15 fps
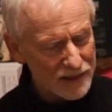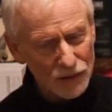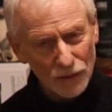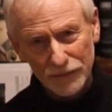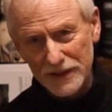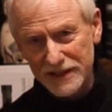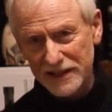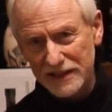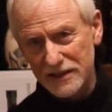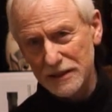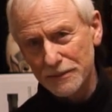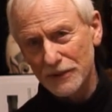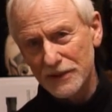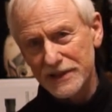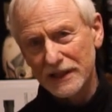over 60%
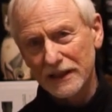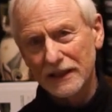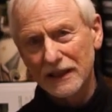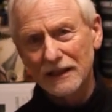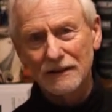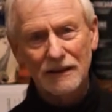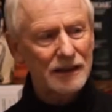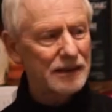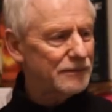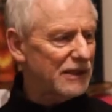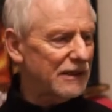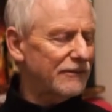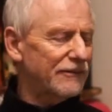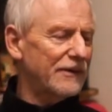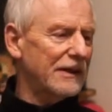
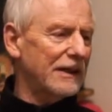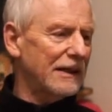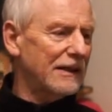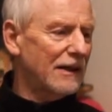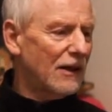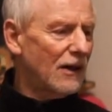ABV.